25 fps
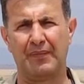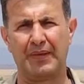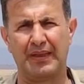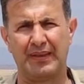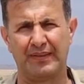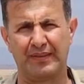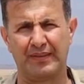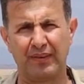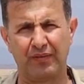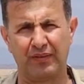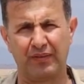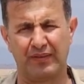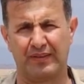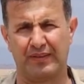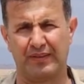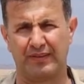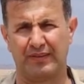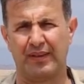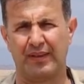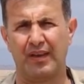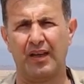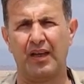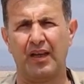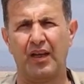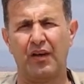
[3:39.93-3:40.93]
services.
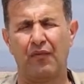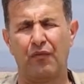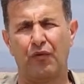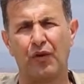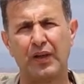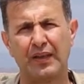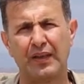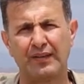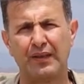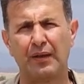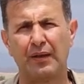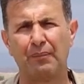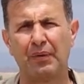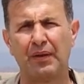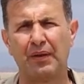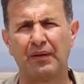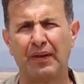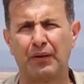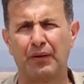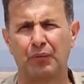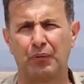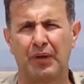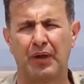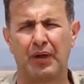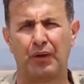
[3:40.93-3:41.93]
For example,
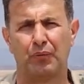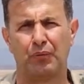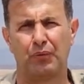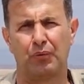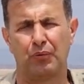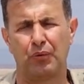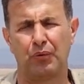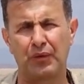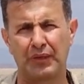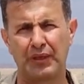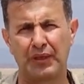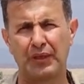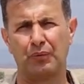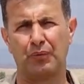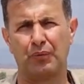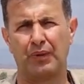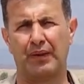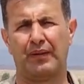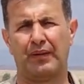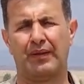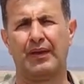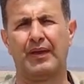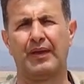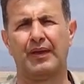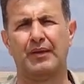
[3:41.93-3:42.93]
that we are working
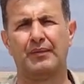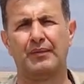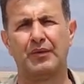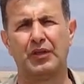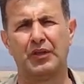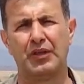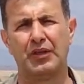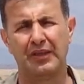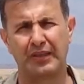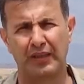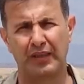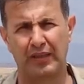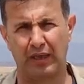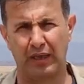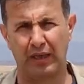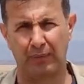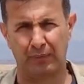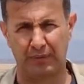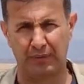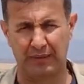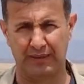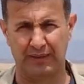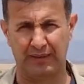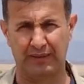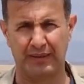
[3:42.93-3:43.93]
with shelter
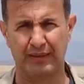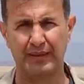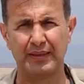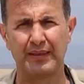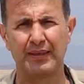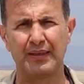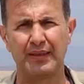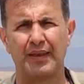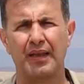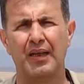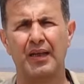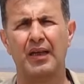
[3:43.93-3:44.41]
upgrading,